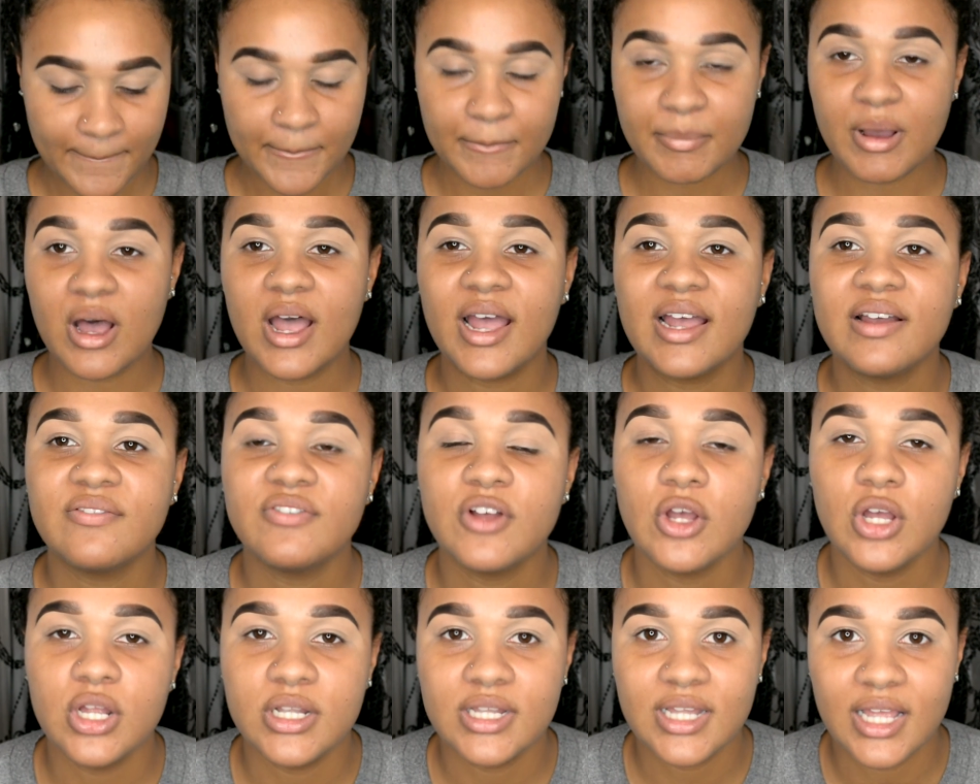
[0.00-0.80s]
but I have
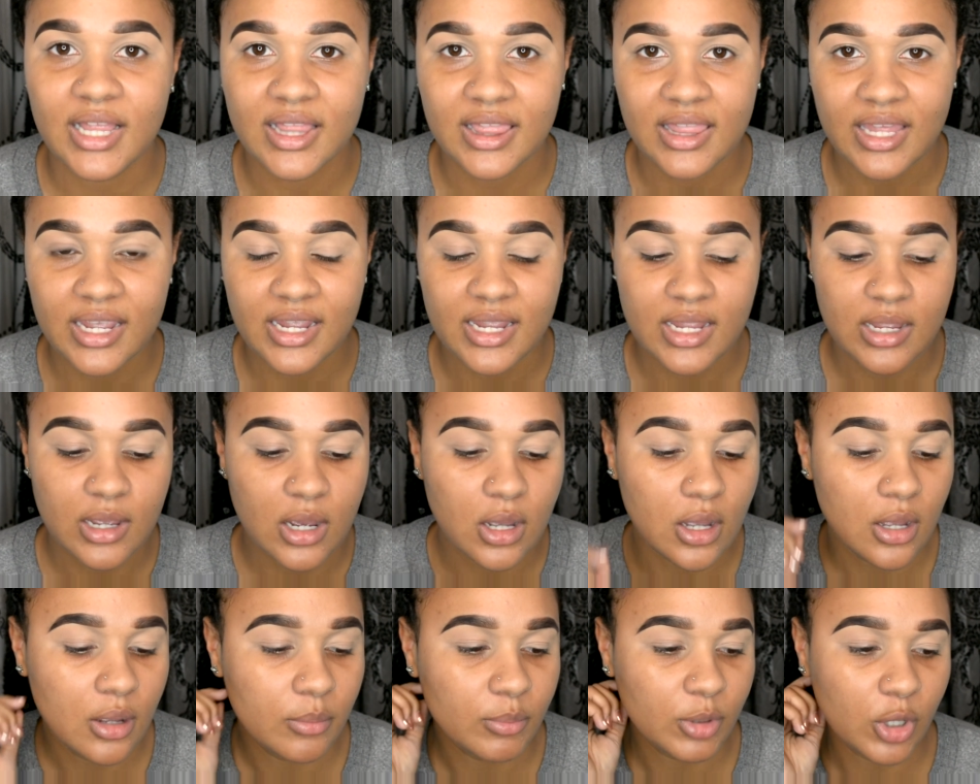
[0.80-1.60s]
heard that they
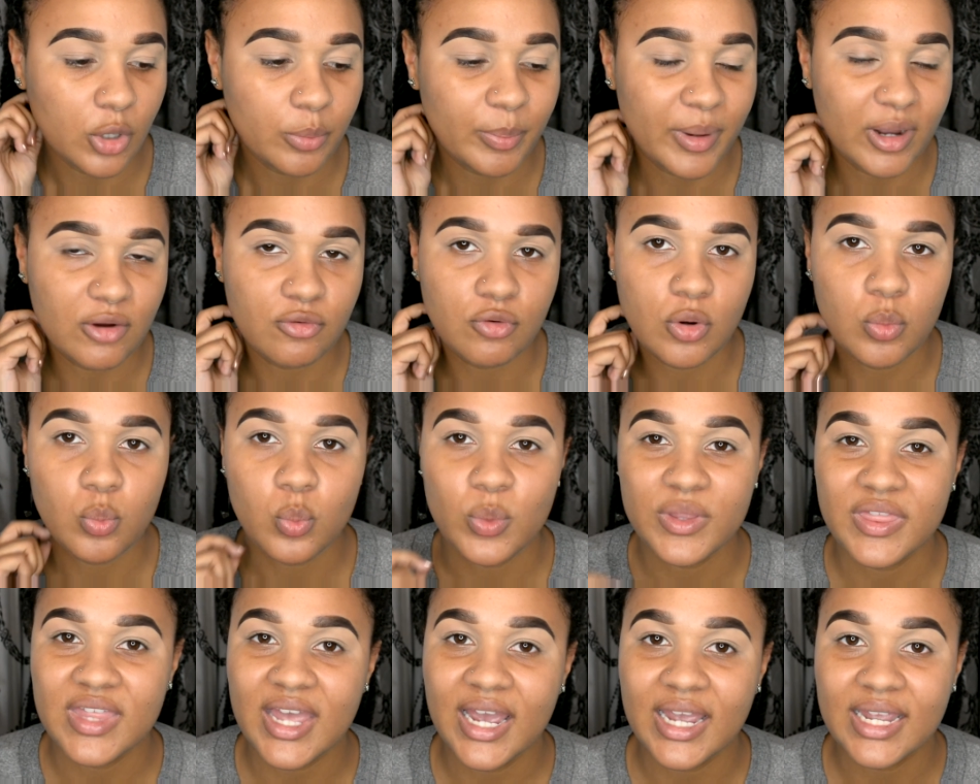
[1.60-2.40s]
go better
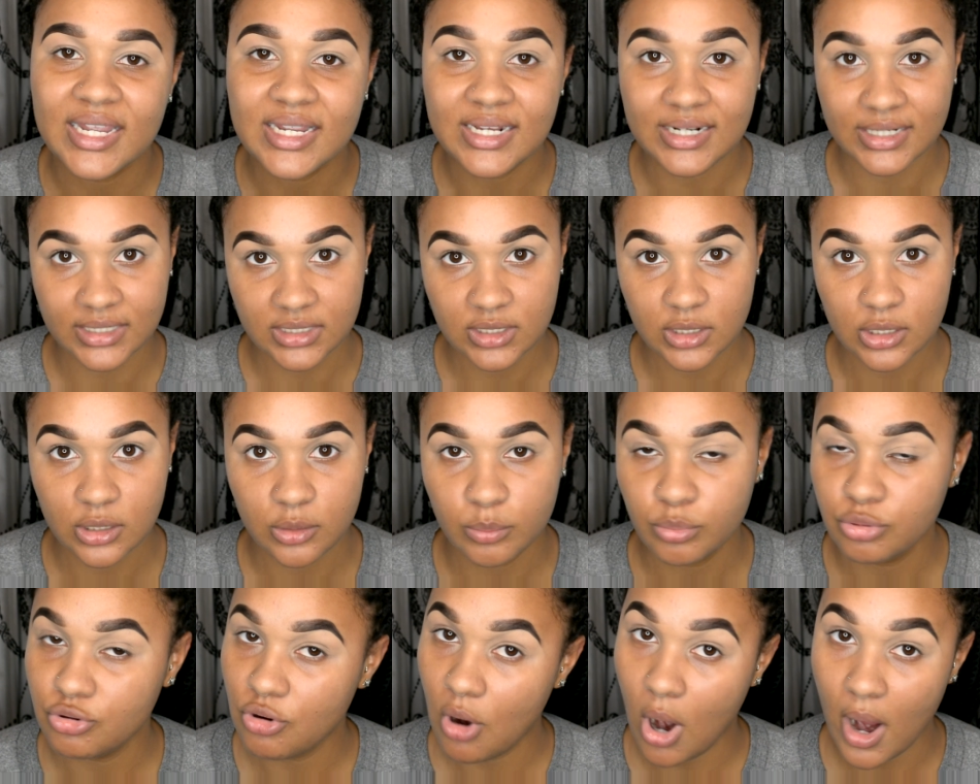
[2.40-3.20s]
on with a
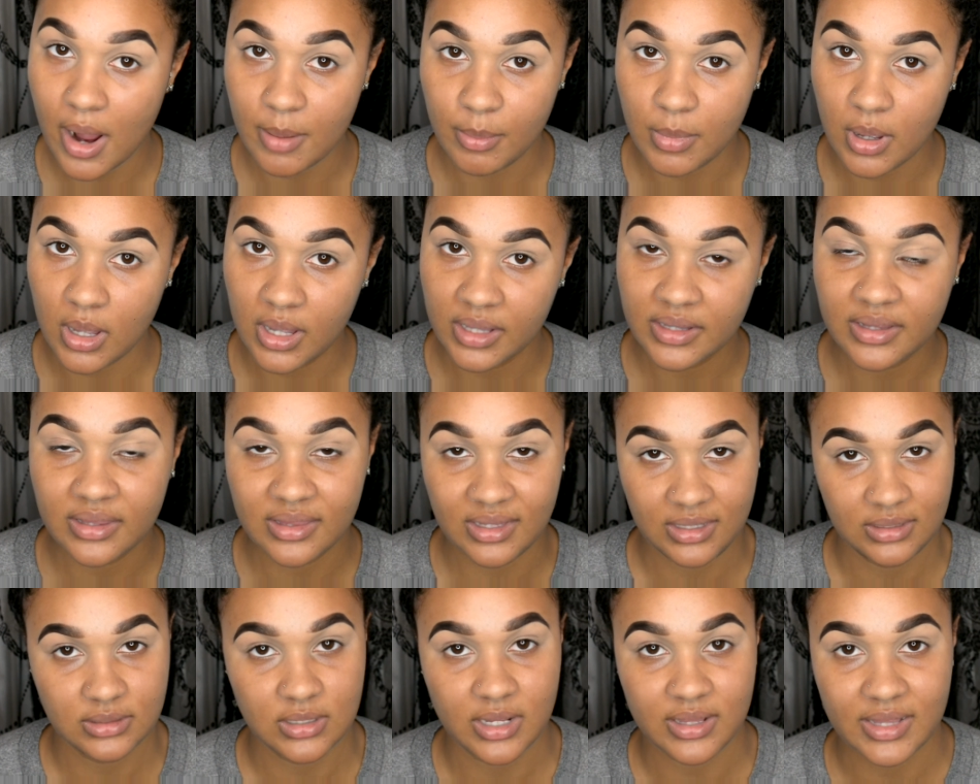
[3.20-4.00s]
glitter primer and
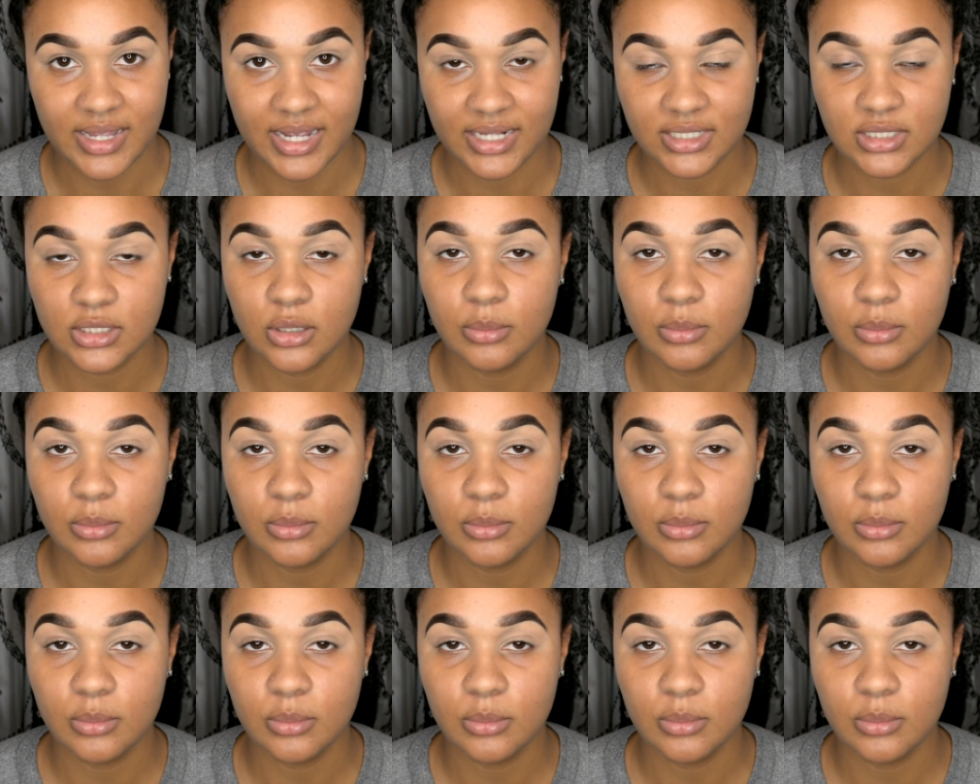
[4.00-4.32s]
things like that,